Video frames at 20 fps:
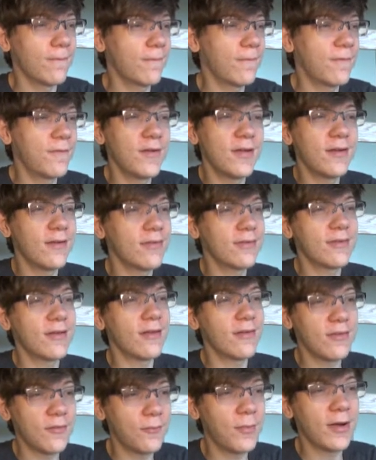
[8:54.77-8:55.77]
fetal
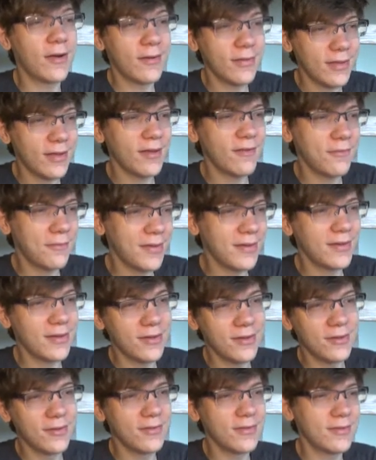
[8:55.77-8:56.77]
cells apparently have been
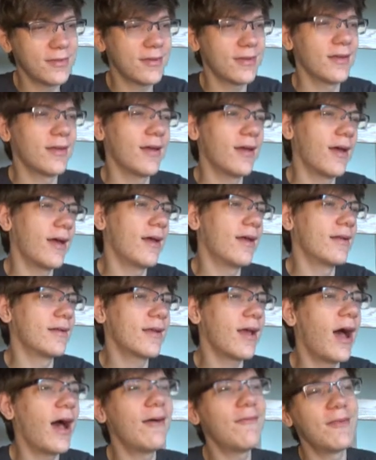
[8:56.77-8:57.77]
used in
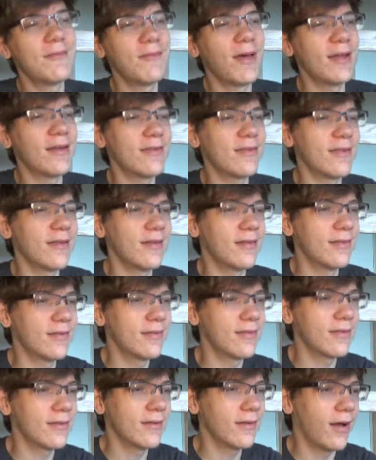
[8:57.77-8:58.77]
common
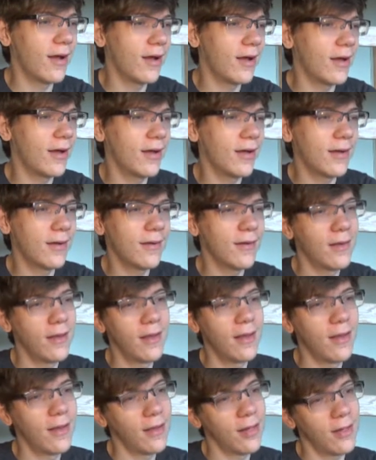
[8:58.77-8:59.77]
medicines
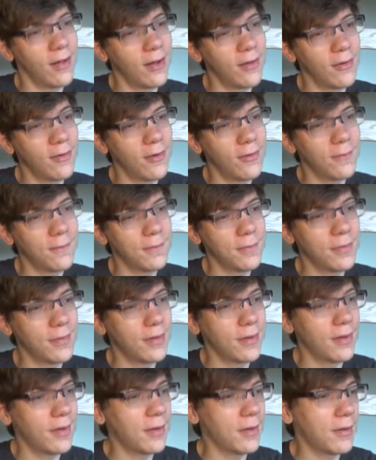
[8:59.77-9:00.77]

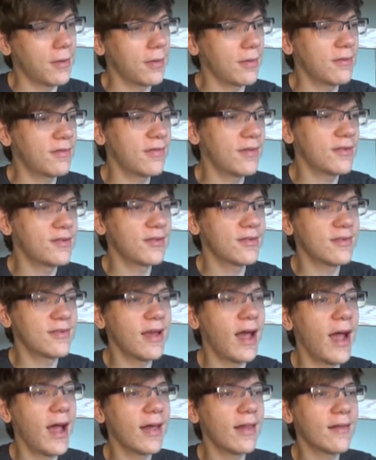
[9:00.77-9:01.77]
such as
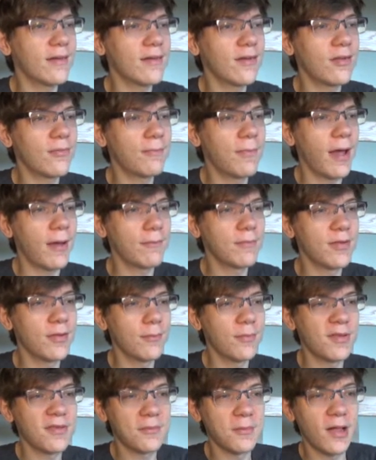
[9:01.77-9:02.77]
Tylenol,
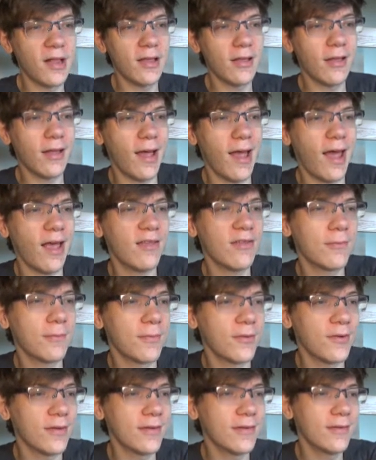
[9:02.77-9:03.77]
Pepto-Bismol,
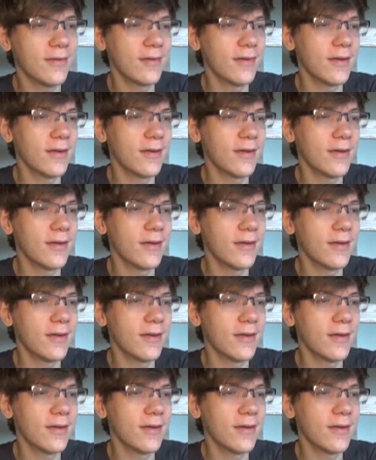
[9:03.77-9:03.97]
aspirin,